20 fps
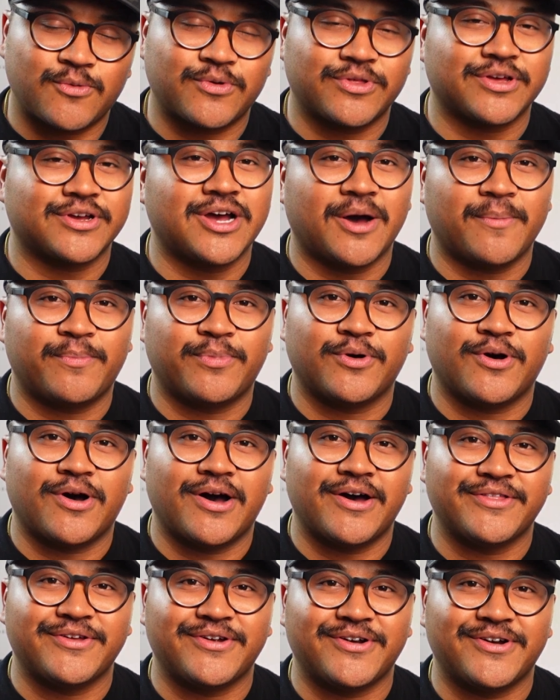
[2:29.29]
with a couple
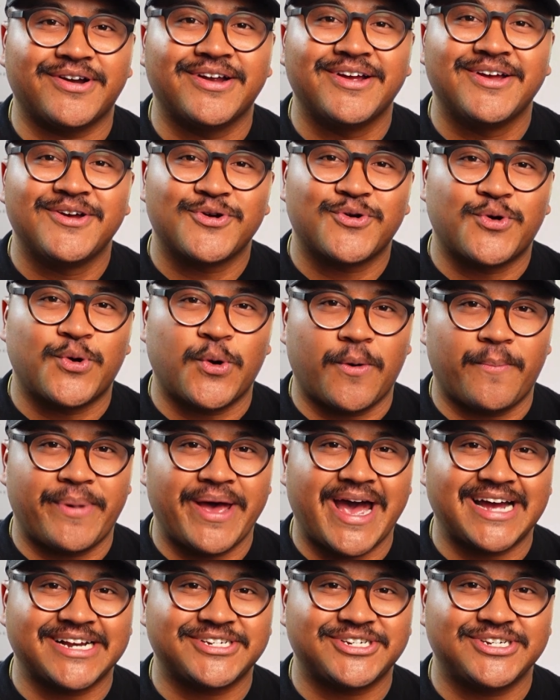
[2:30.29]
other cool
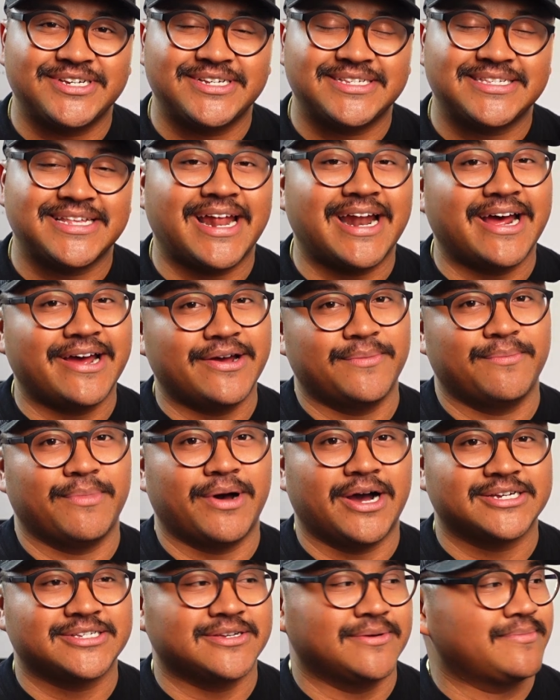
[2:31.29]
patches that I
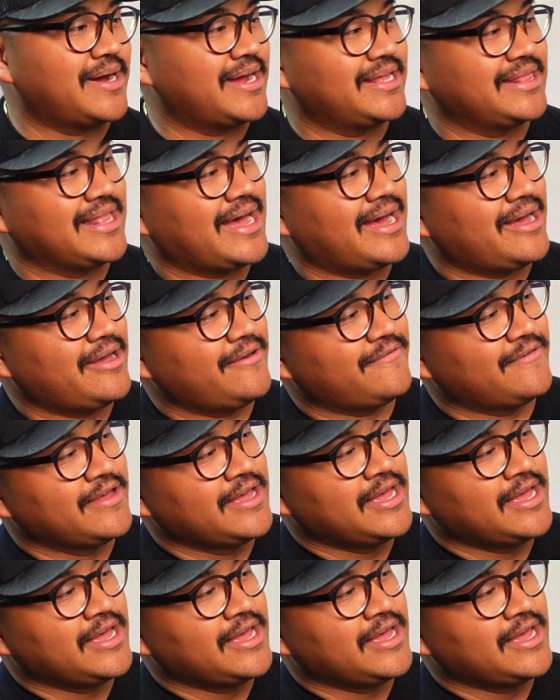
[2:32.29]
unboxed on my live.